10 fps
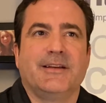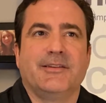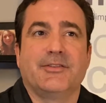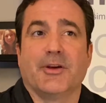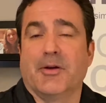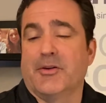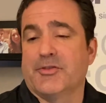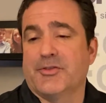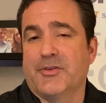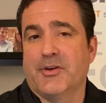So
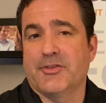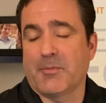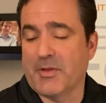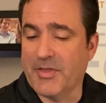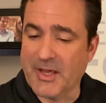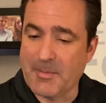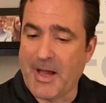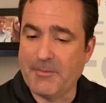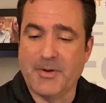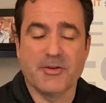here's something to think
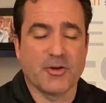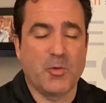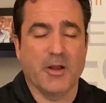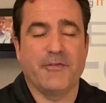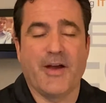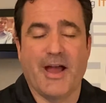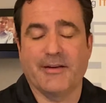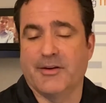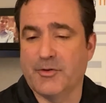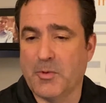about. Here's a quick fact,
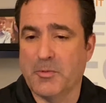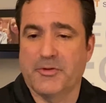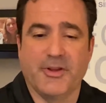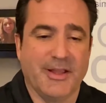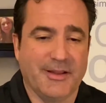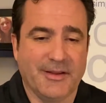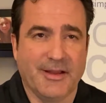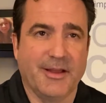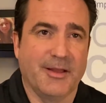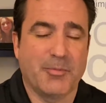and here's what we're seeing
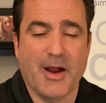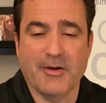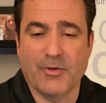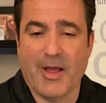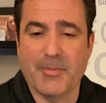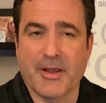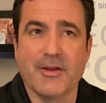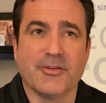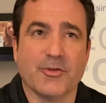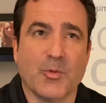in practical
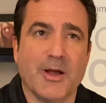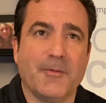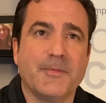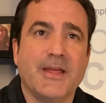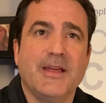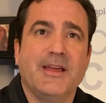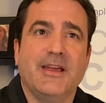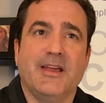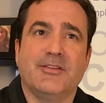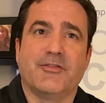application as well,
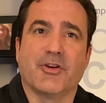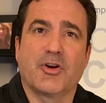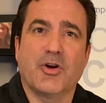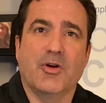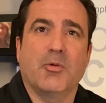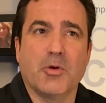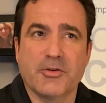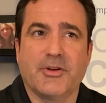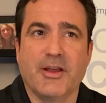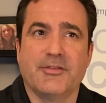is if your current
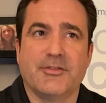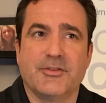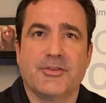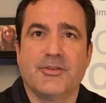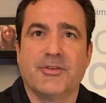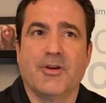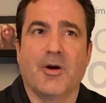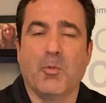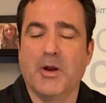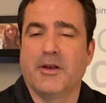workstations
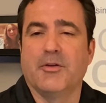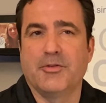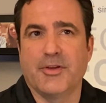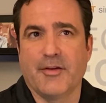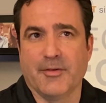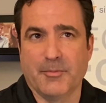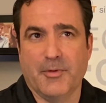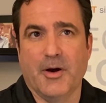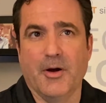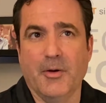are Windows 7
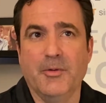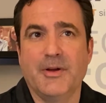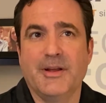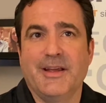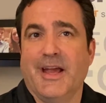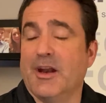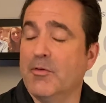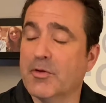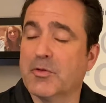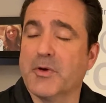Pro and
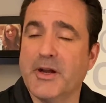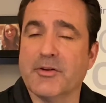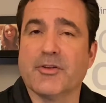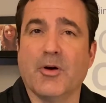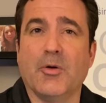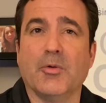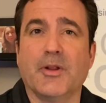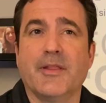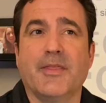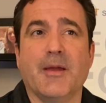over 3 years old,
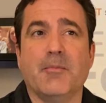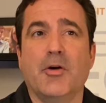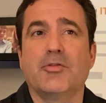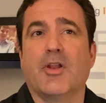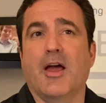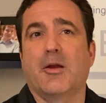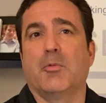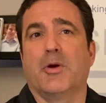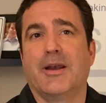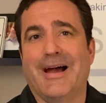they most likely
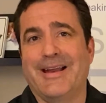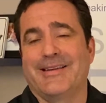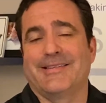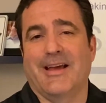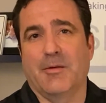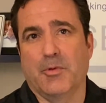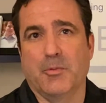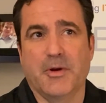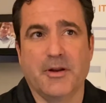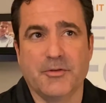were not designed with
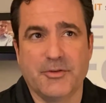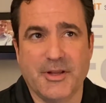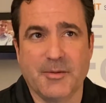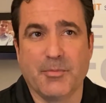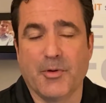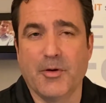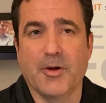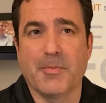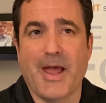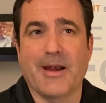Windows 10 Pro
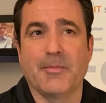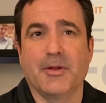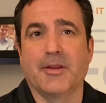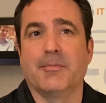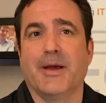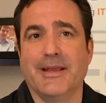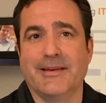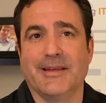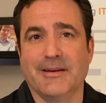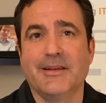compatibility baked
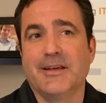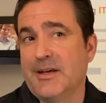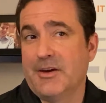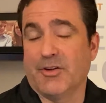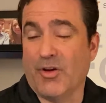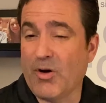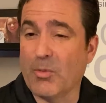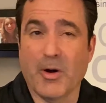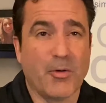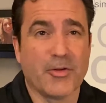in to the
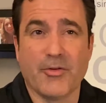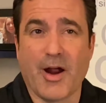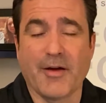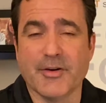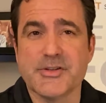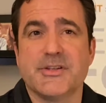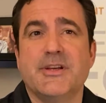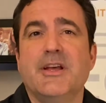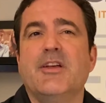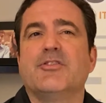hardware or the drivers.
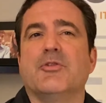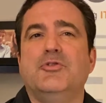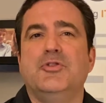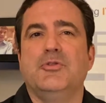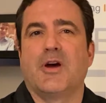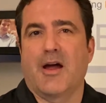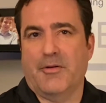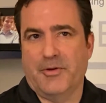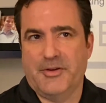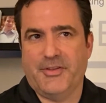So do
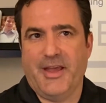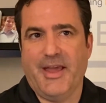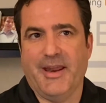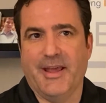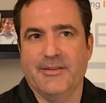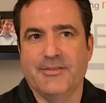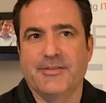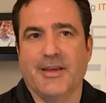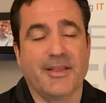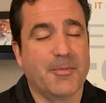not risk the headaches
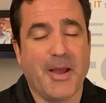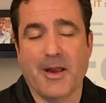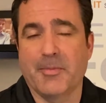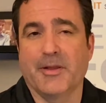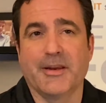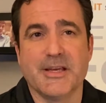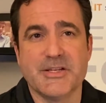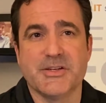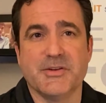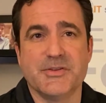and the compatibility
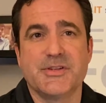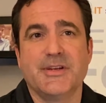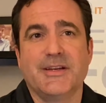issues